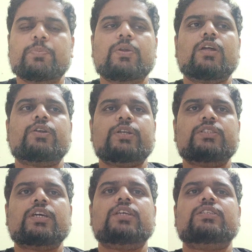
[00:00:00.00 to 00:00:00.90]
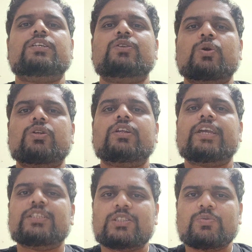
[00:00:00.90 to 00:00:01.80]
people are criticizing Doctor K.
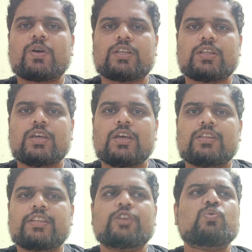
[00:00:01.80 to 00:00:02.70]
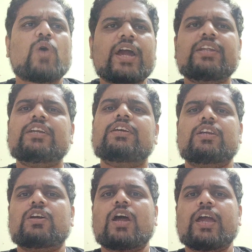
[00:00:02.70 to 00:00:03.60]
Sivan, that why did
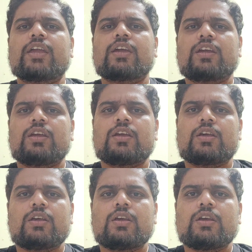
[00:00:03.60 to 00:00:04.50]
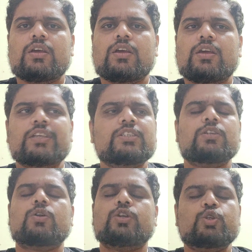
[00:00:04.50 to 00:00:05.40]
he cry? Is
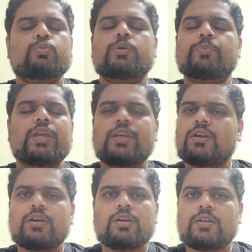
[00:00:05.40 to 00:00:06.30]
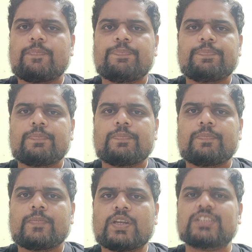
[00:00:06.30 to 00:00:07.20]
he not a human being?
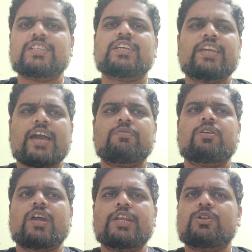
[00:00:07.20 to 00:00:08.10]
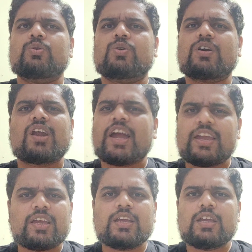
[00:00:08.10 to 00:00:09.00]
Doesn't he have a right to
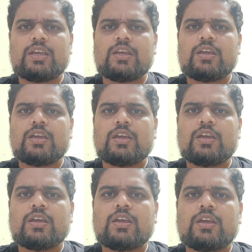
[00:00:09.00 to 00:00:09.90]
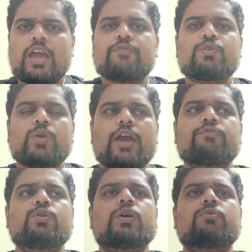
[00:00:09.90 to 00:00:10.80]
cry? Have you,
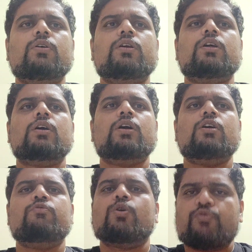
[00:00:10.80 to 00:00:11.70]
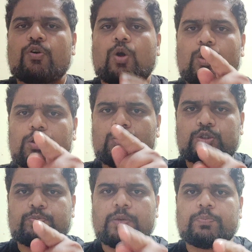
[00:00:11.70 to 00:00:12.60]
have you ever... For, for all
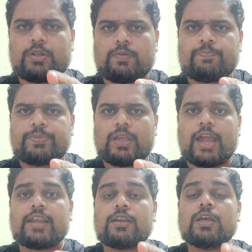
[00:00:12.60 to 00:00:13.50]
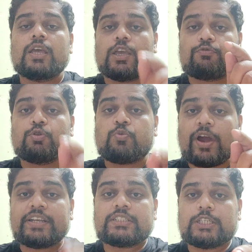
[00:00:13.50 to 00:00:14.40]
those people, and if you
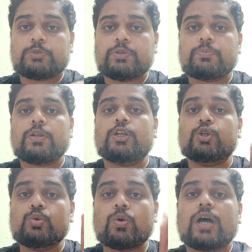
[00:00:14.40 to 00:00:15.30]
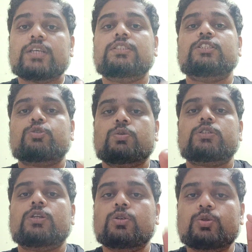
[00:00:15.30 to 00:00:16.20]
find such people, do ask this
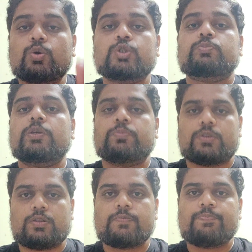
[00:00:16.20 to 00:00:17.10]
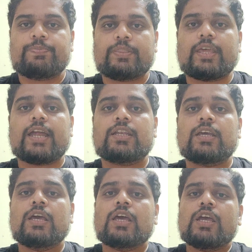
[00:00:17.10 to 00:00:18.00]
question to those people, that